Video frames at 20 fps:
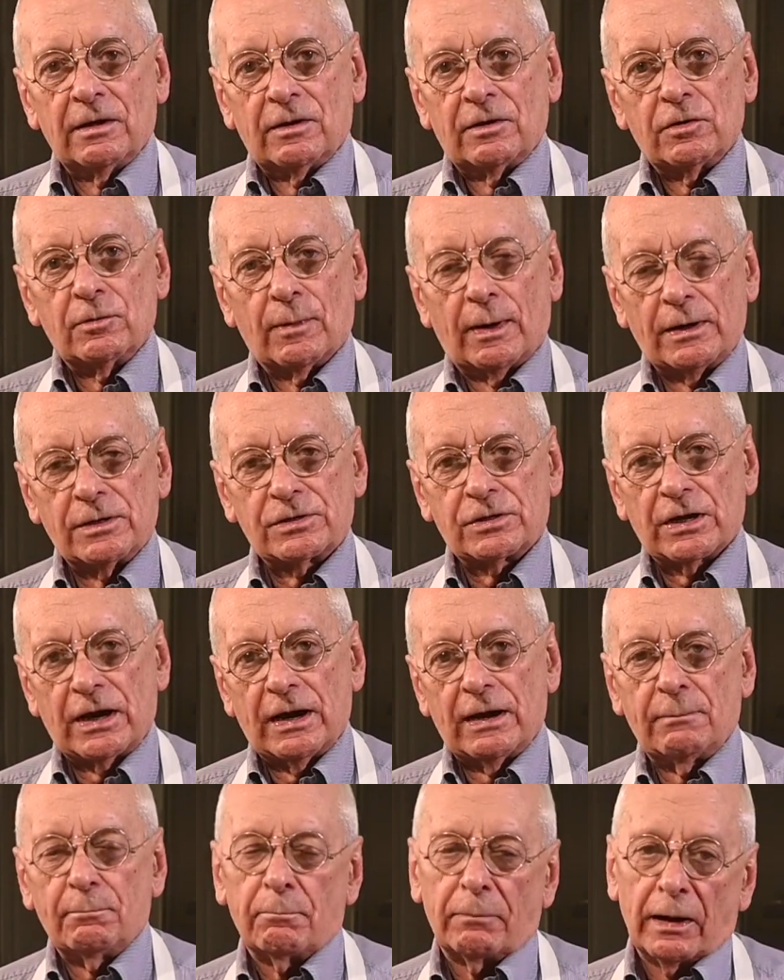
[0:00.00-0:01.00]
you might
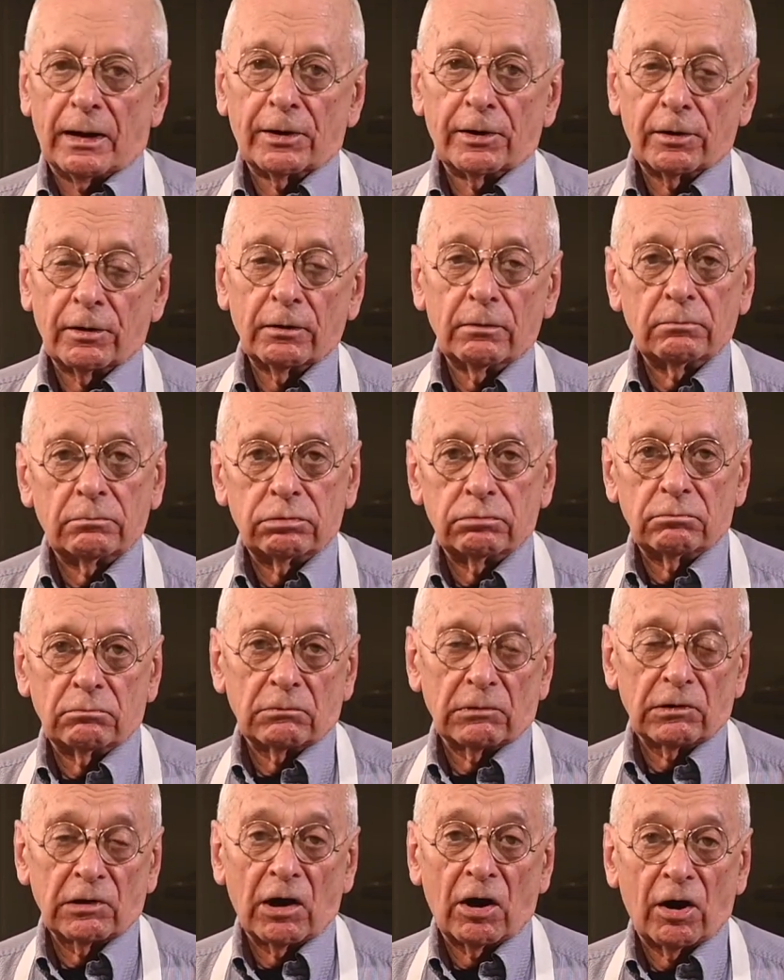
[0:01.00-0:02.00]
say butter,
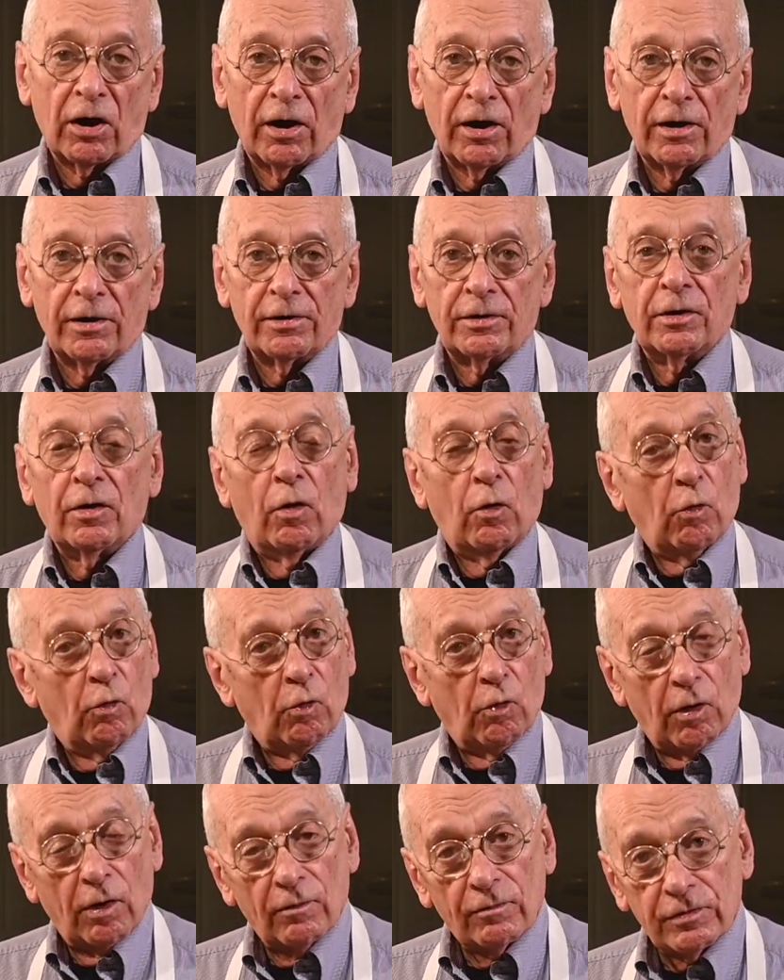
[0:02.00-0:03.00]
lard,
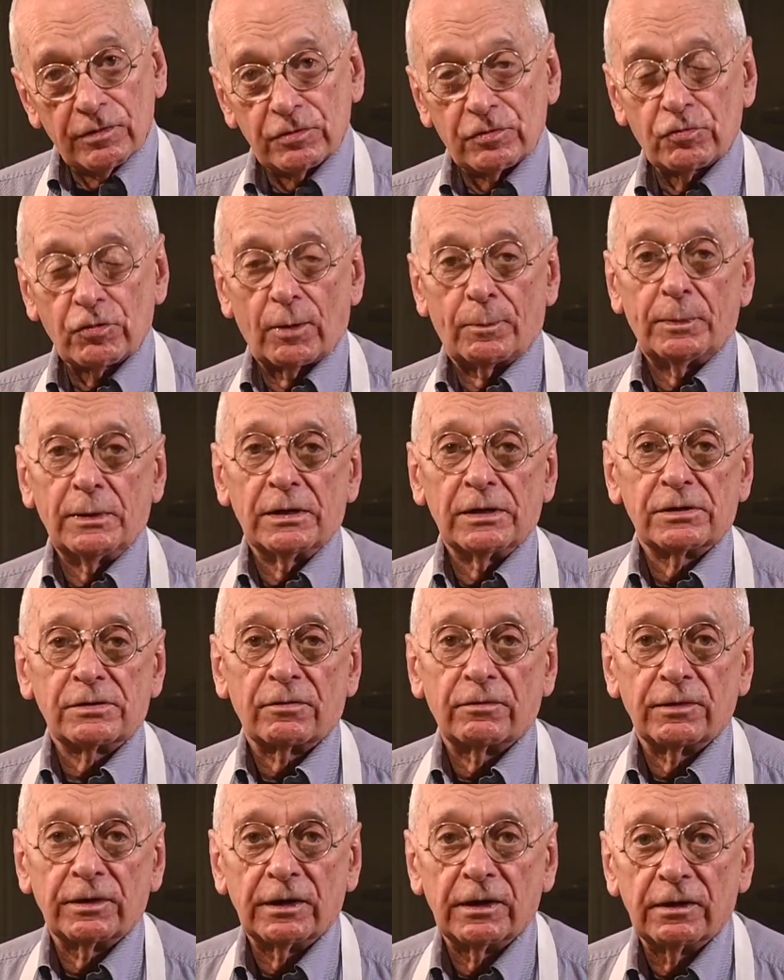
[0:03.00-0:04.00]
or the drippings
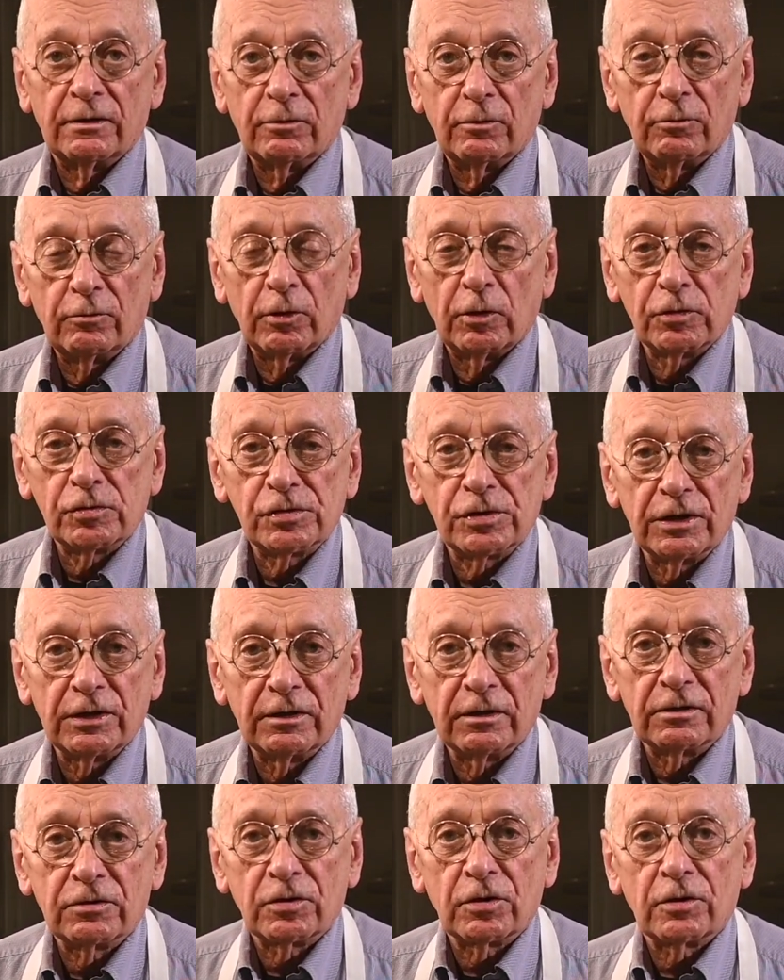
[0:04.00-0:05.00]
from the roasting
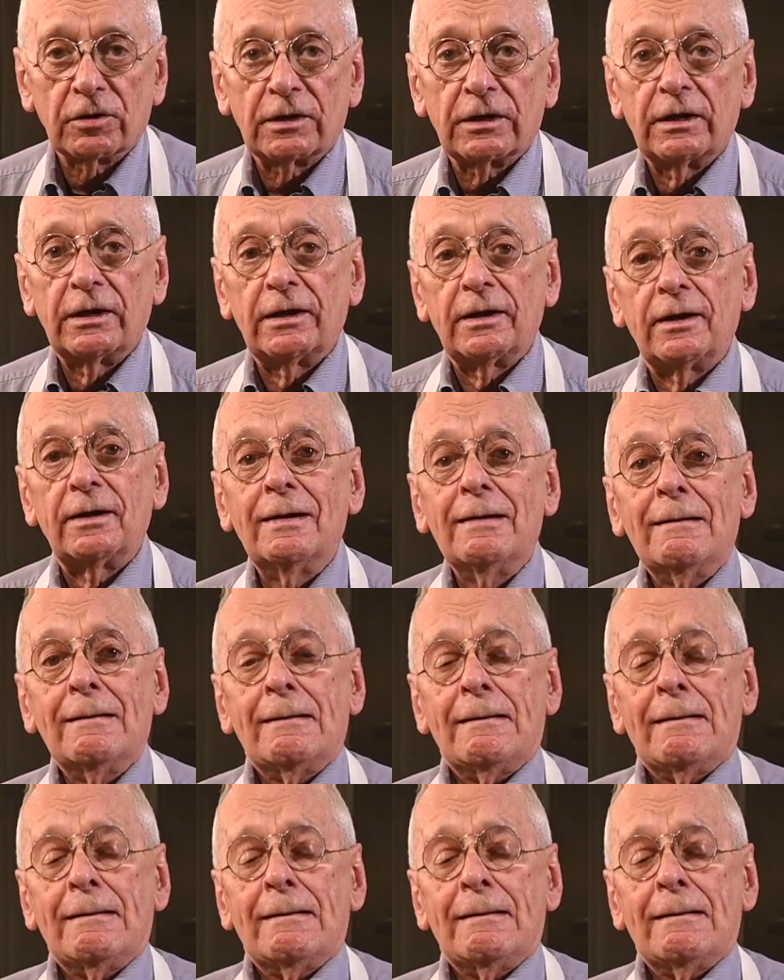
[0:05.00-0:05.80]
the turkey.